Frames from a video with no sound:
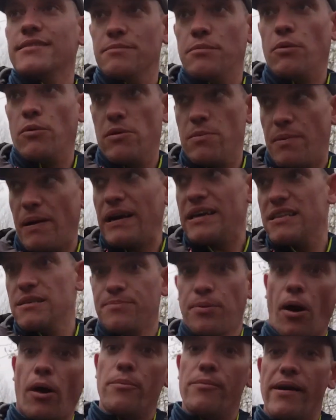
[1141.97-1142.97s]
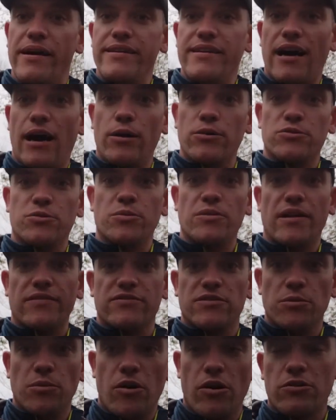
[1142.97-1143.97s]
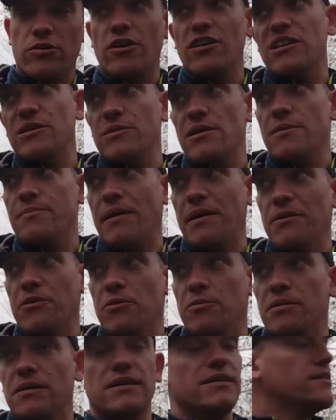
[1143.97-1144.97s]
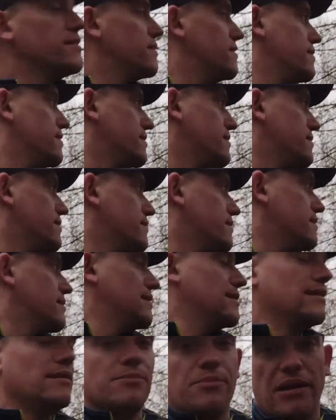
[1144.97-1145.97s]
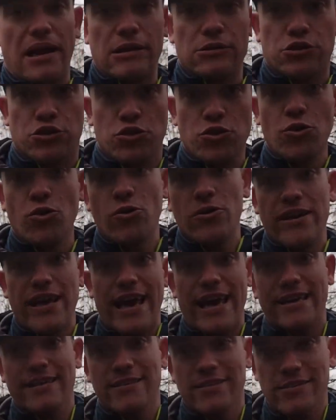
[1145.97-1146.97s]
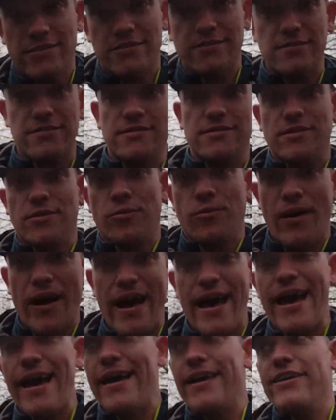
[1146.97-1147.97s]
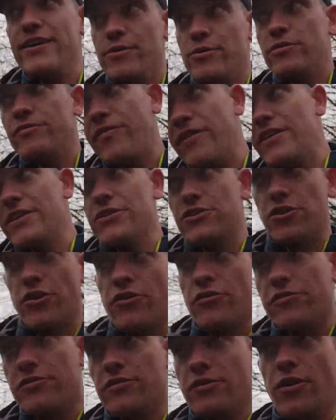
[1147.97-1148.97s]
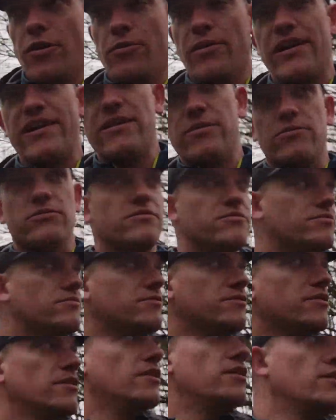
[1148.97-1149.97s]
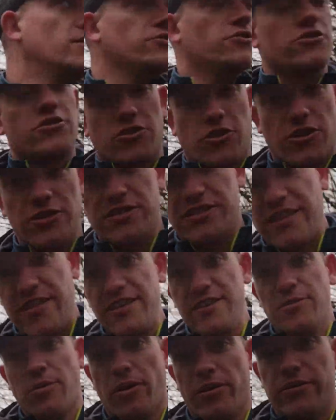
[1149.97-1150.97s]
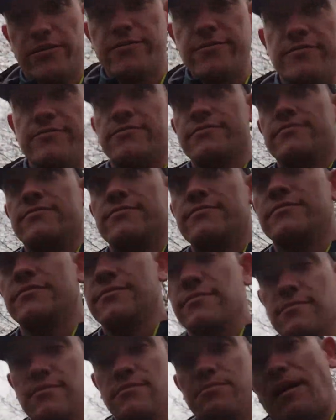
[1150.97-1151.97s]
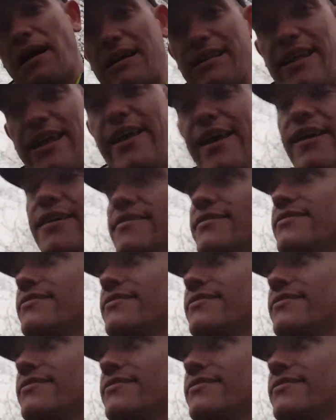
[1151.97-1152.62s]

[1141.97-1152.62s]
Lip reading: But we're back at the bottom end now, so we're going to have to walk all the way back up. But I'll show you where you would finish off, or where you would just continue on back there.